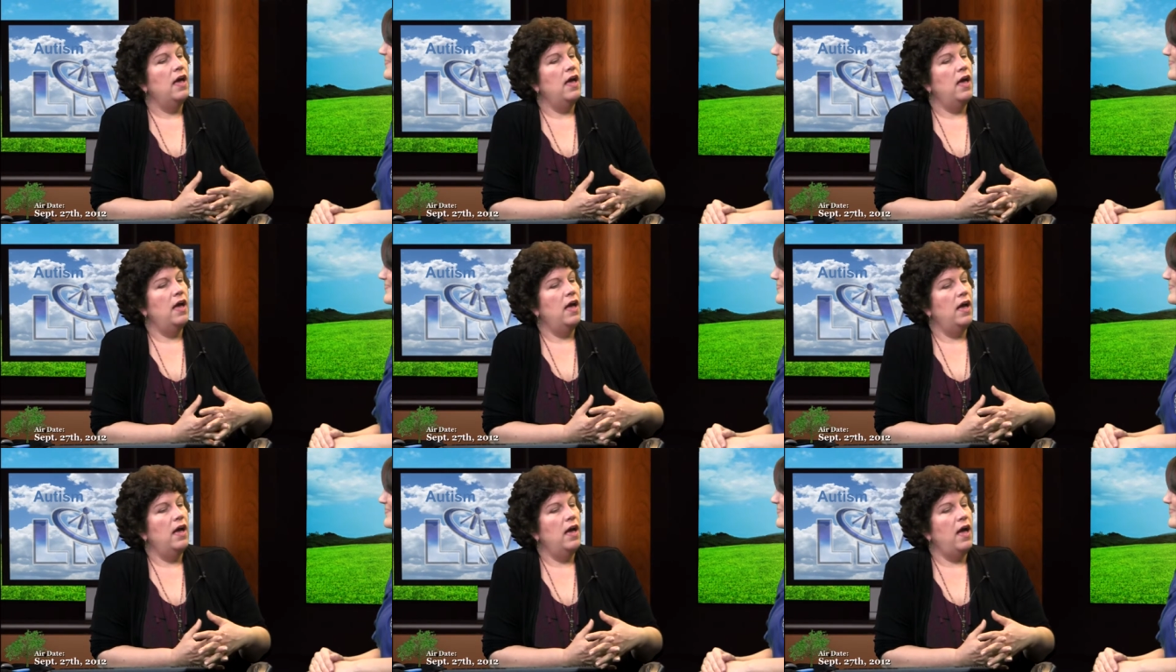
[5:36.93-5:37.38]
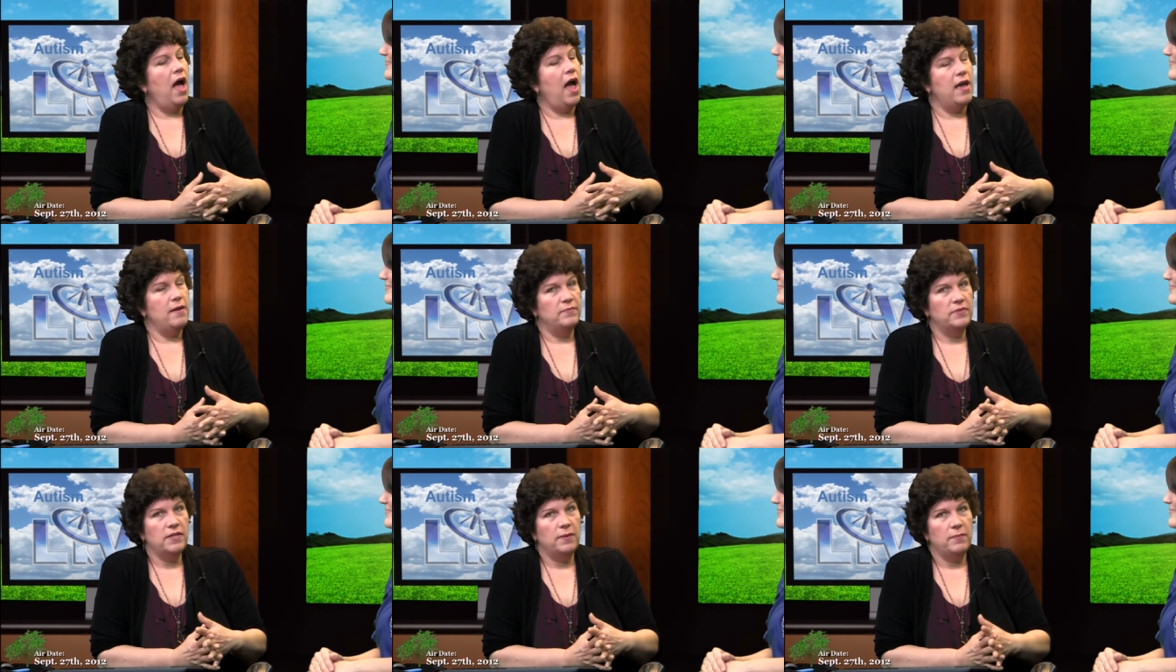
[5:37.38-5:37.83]
uh, I
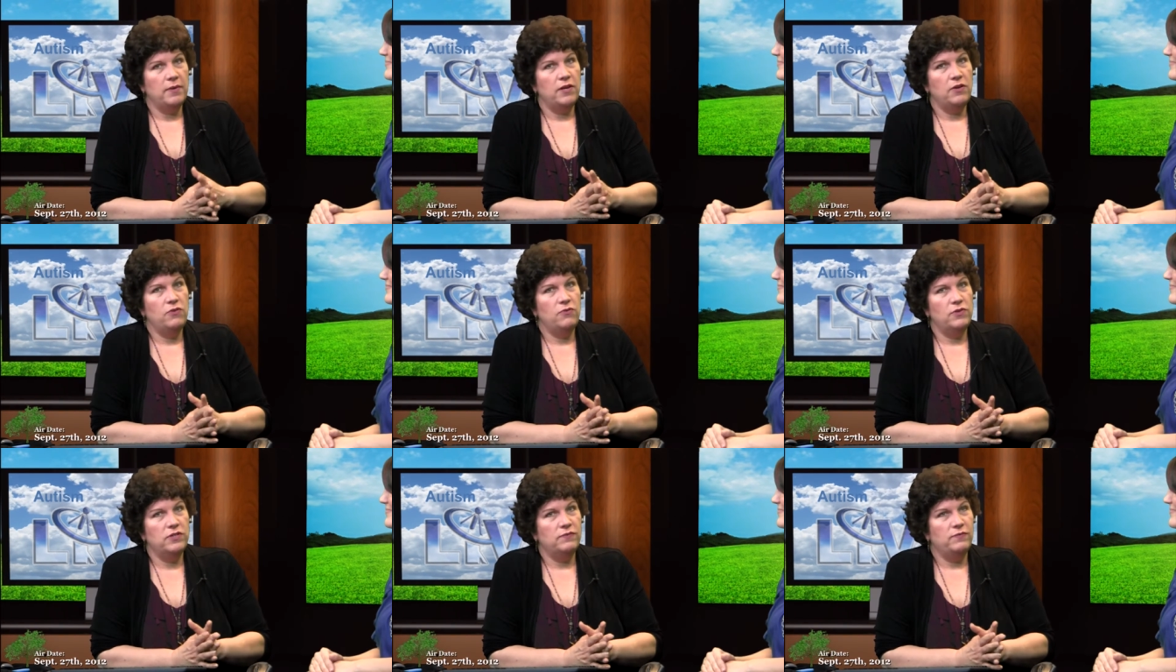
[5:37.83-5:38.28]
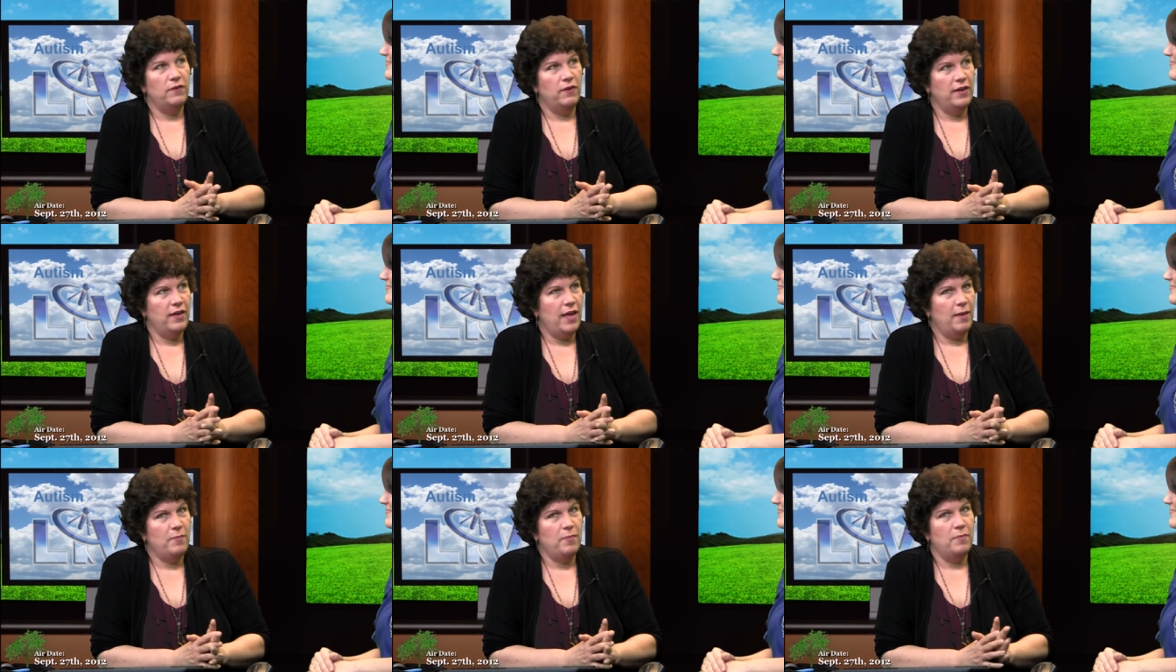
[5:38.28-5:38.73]
am somebody who is very
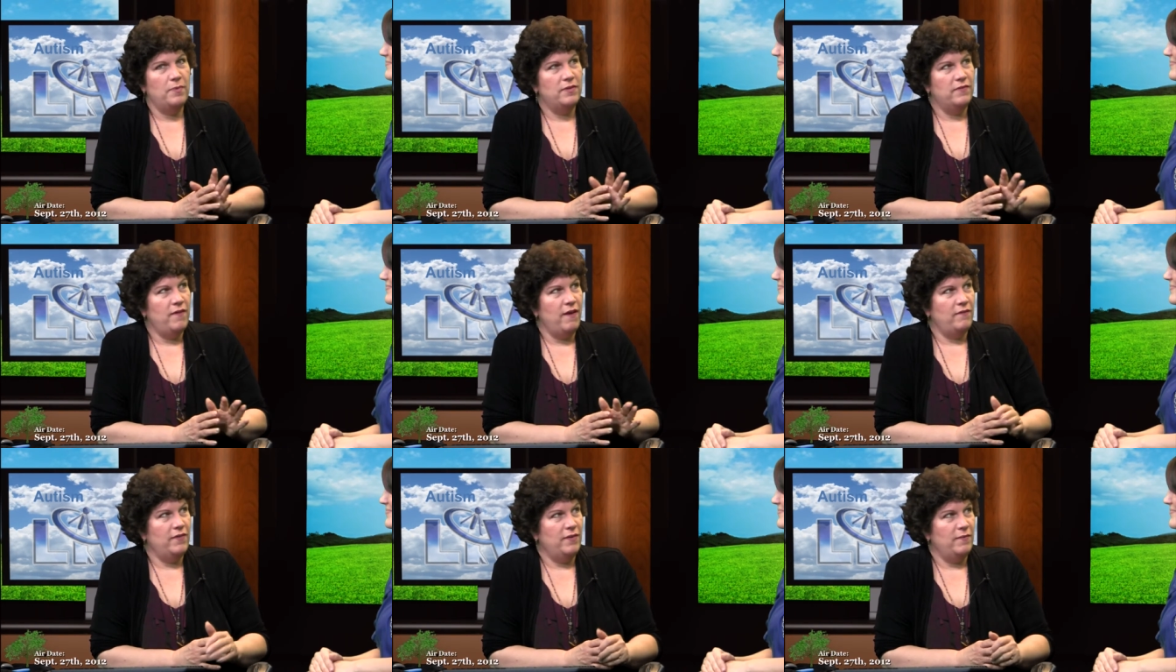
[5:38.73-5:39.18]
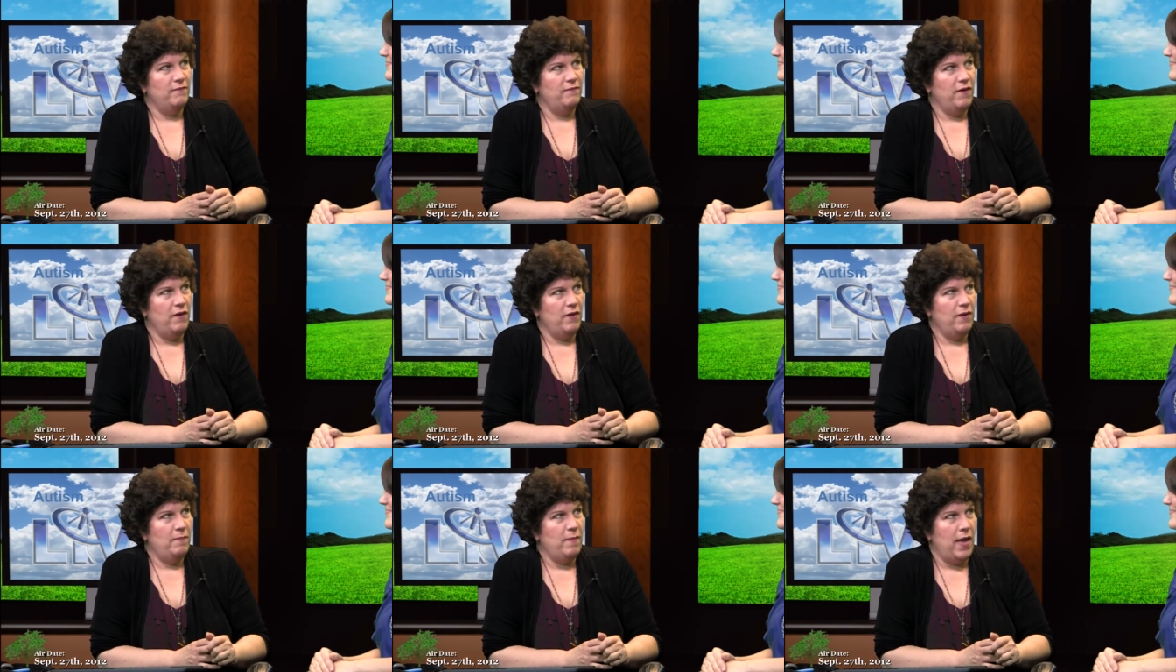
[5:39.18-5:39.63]
capable of having a
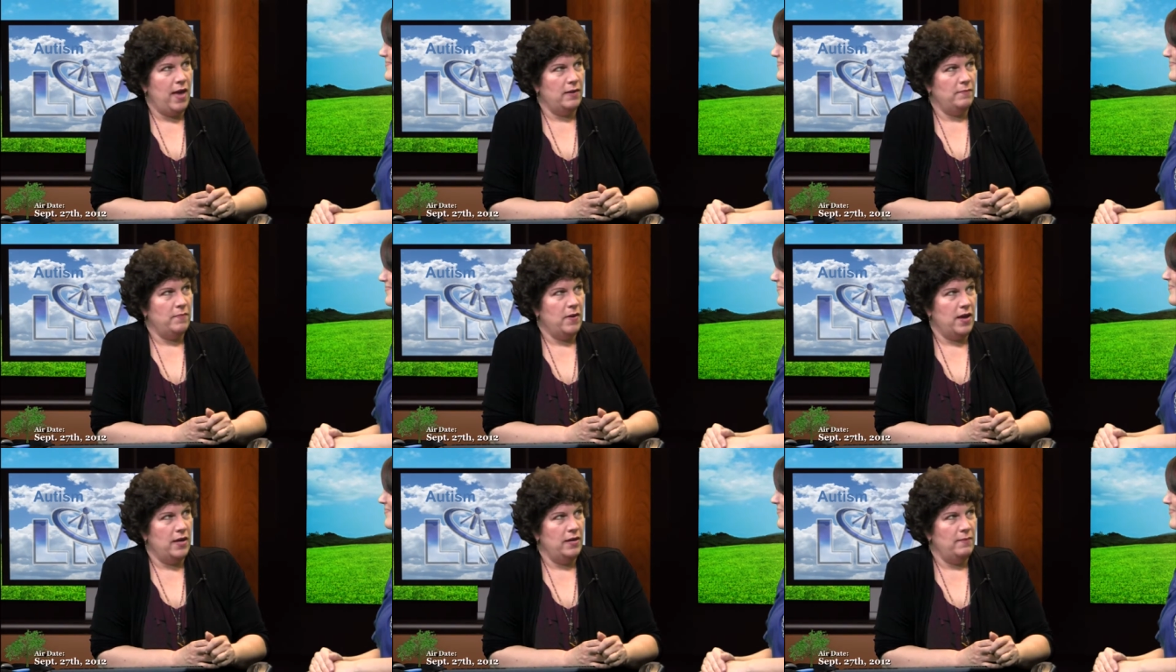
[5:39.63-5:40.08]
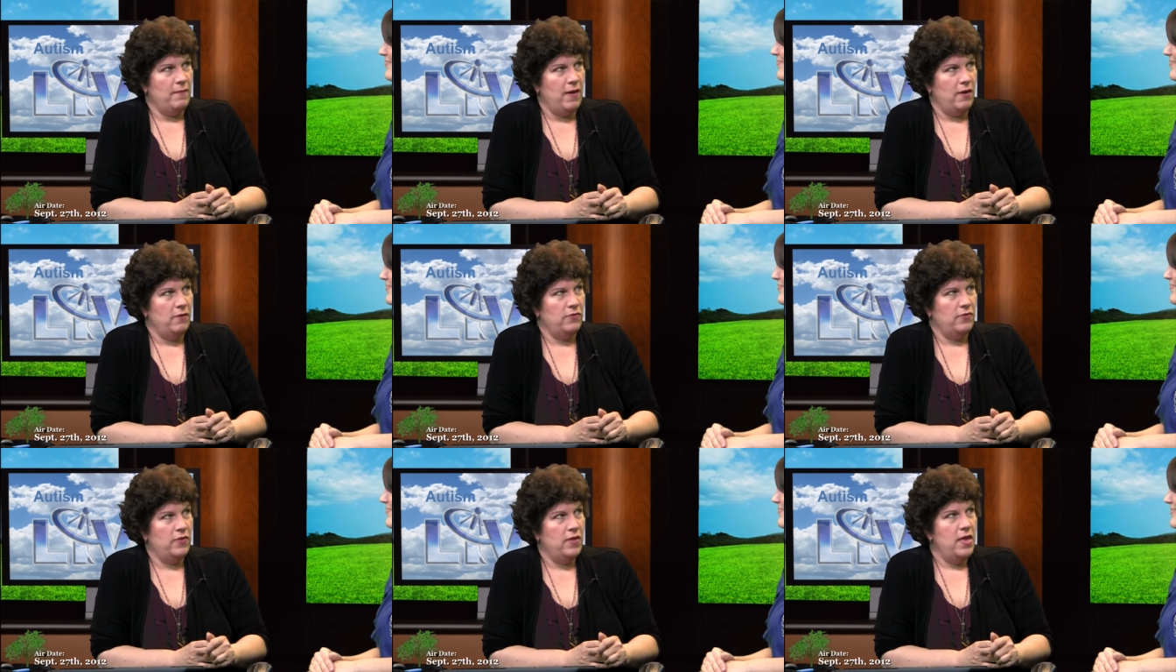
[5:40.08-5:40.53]
very bad potty
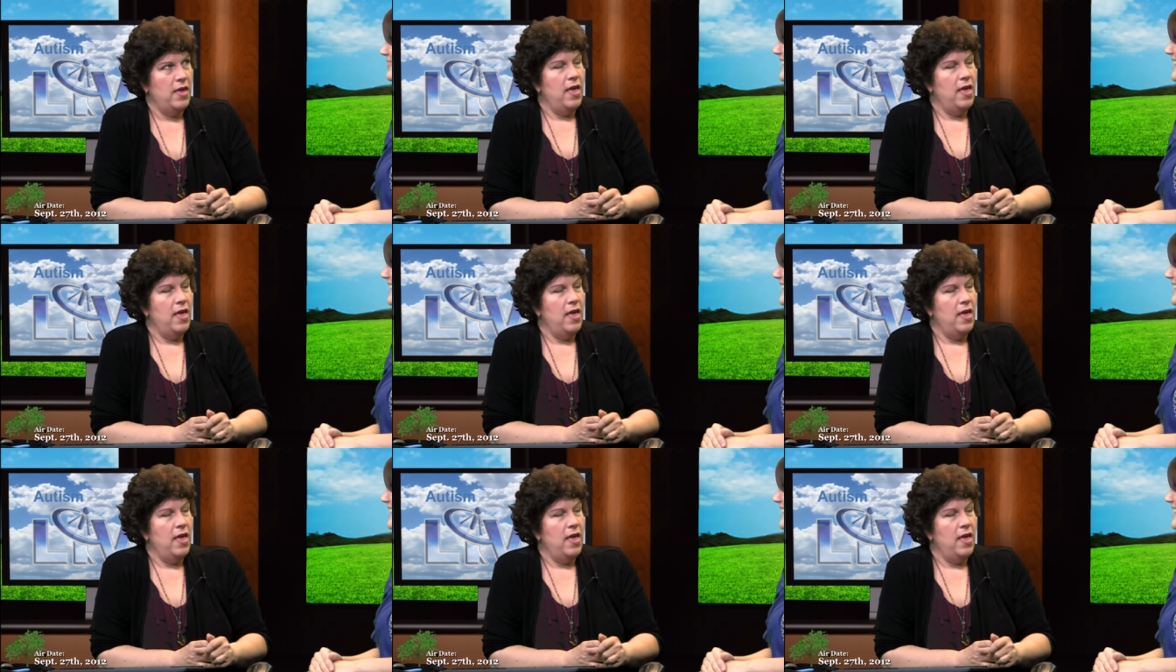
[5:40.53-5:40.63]
mouth,